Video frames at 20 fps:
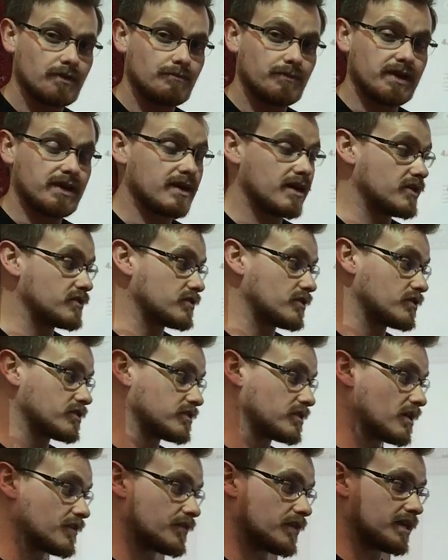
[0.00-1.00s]
because there's
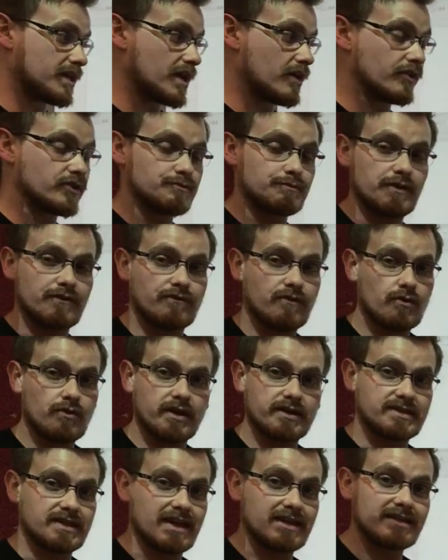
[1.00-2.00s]
nothing else before
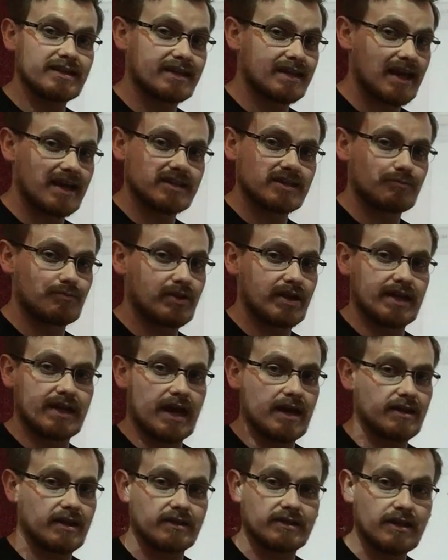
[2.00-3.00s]
it to indicate to play
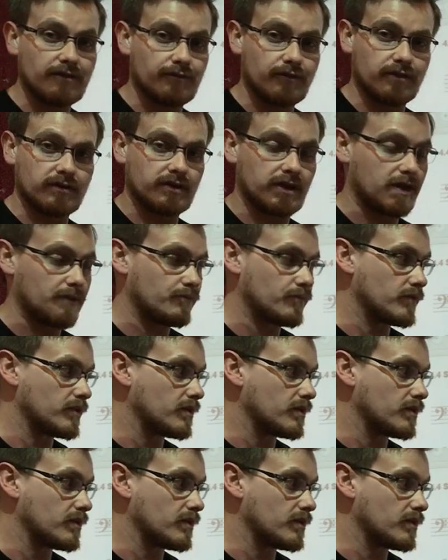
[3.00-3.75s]
any differently.